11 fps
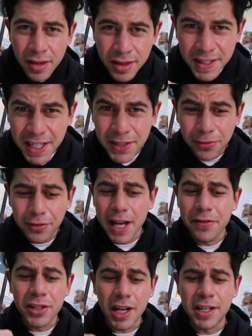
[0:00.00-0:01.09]
This has
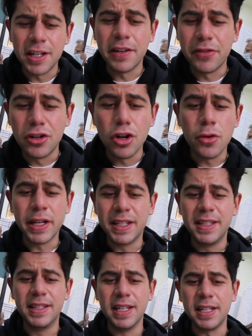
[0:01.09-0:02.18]
flavors I didn't even know
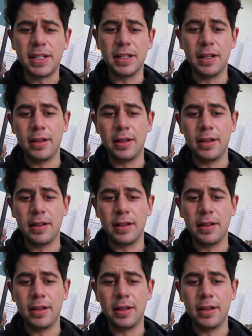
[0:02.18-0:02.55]
existed.